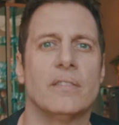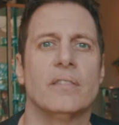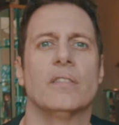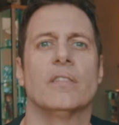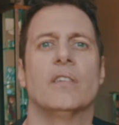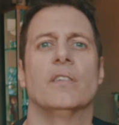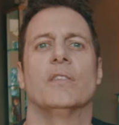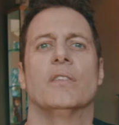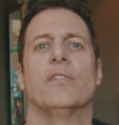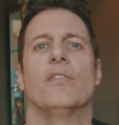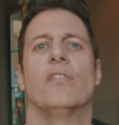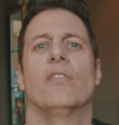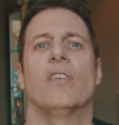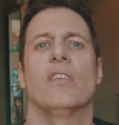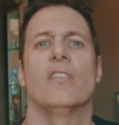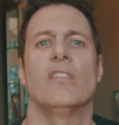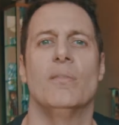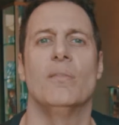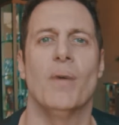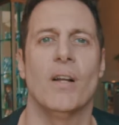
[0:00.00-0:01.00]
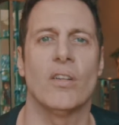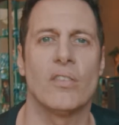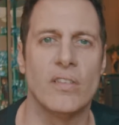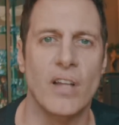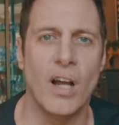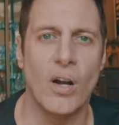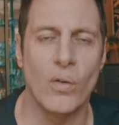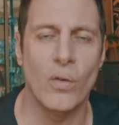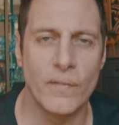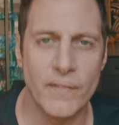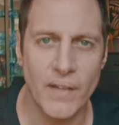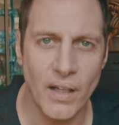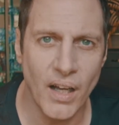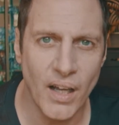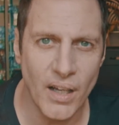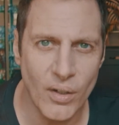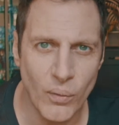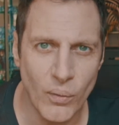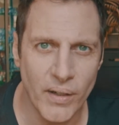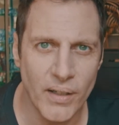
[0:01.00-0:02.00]
or 60 miles an hour on the
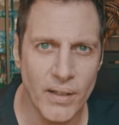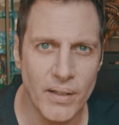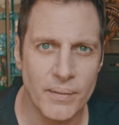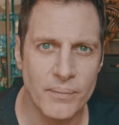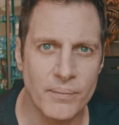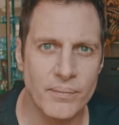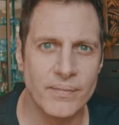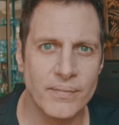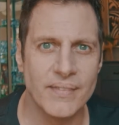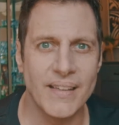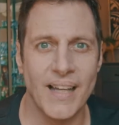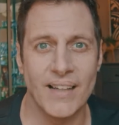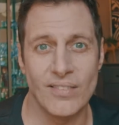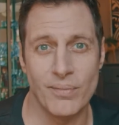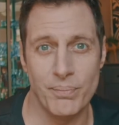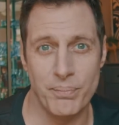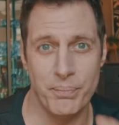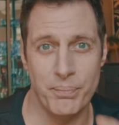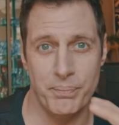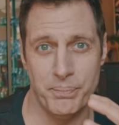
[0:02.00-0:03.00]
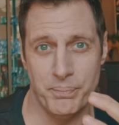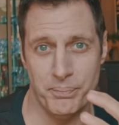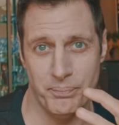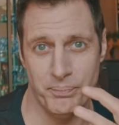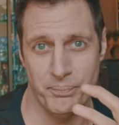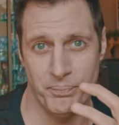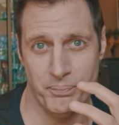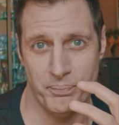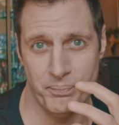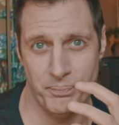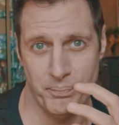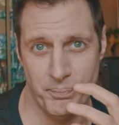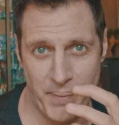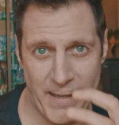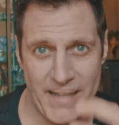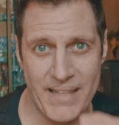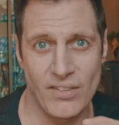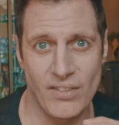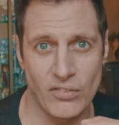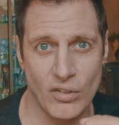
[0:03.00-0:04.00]
highway, that's
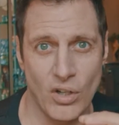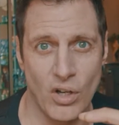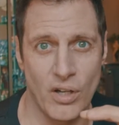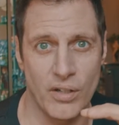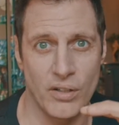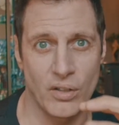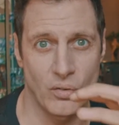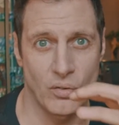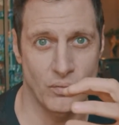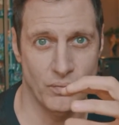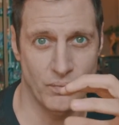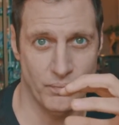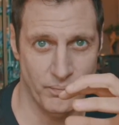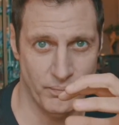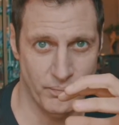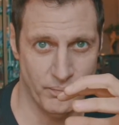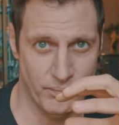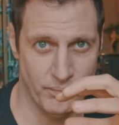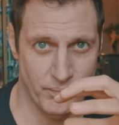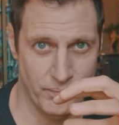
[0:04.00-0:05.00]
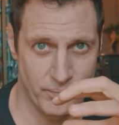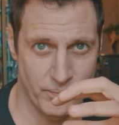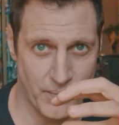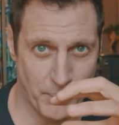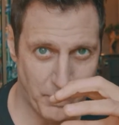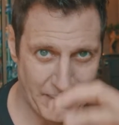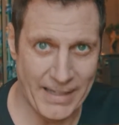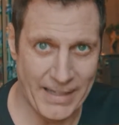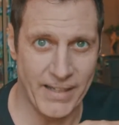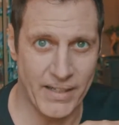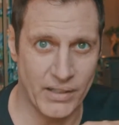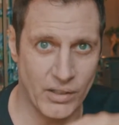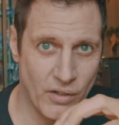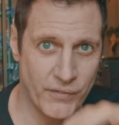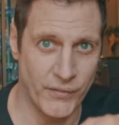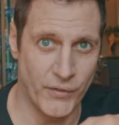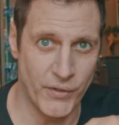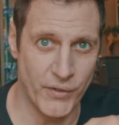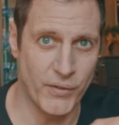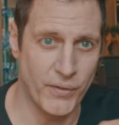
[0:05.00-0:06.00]
based on the planet,
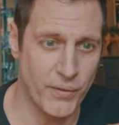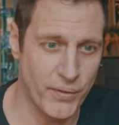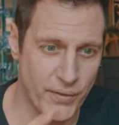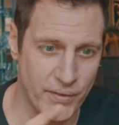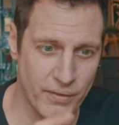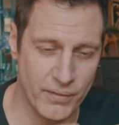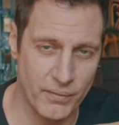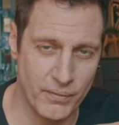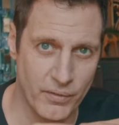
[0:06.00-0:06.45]
on Earth.